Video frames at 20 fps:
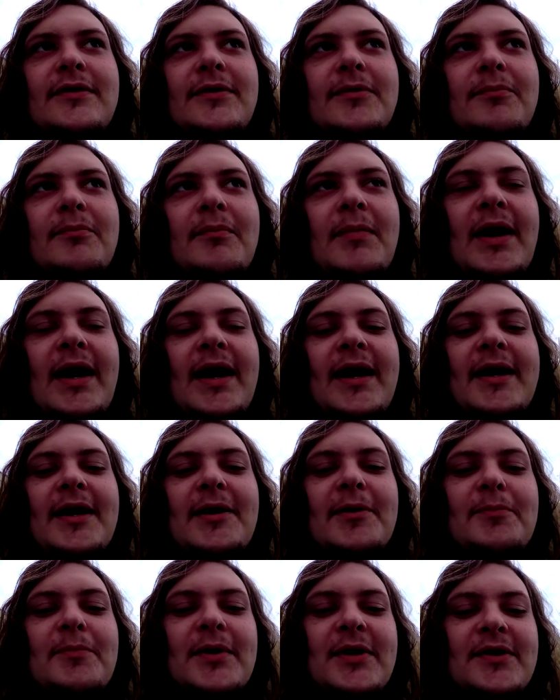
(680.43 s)

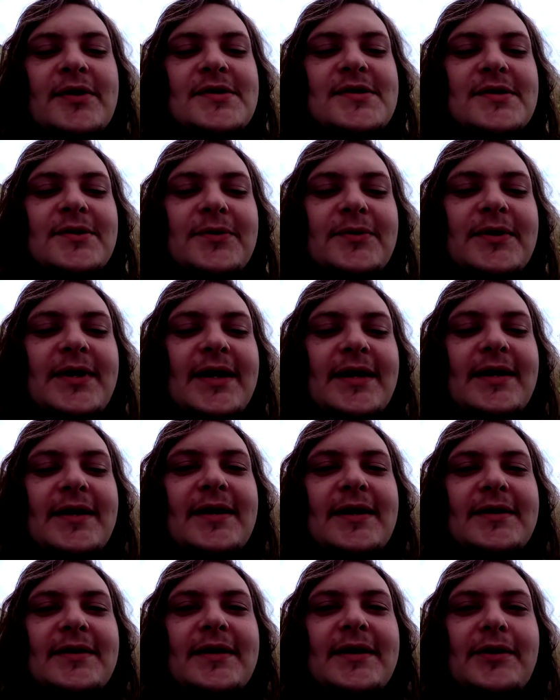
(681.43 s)
my personal
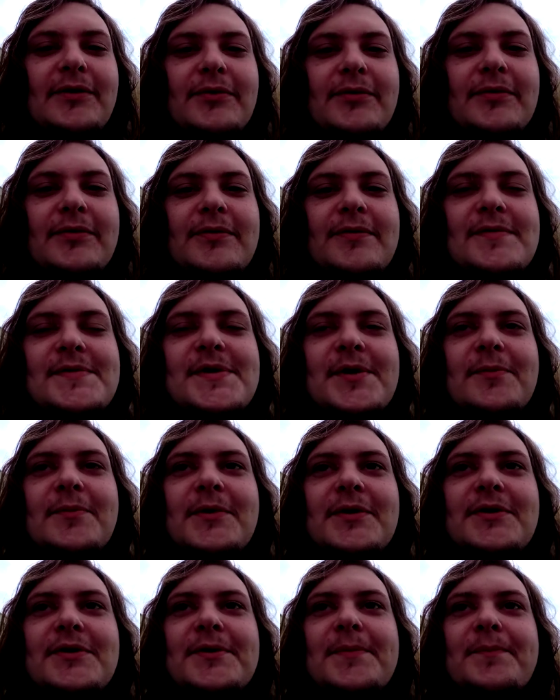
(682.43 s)
day-to-day life so
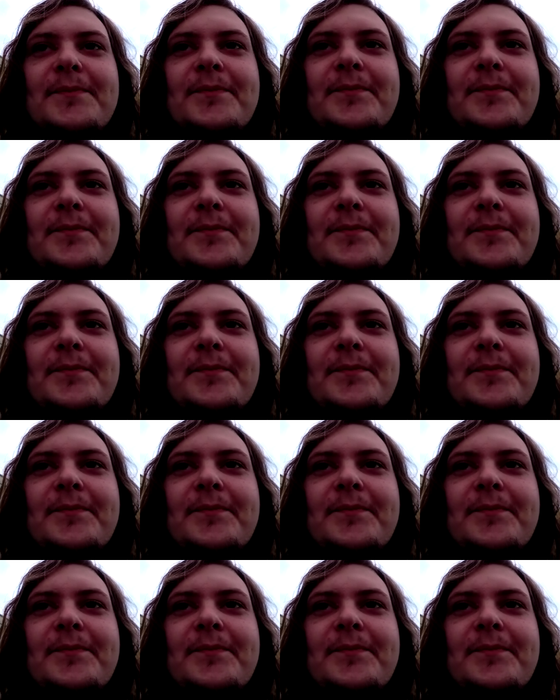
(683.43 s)
much.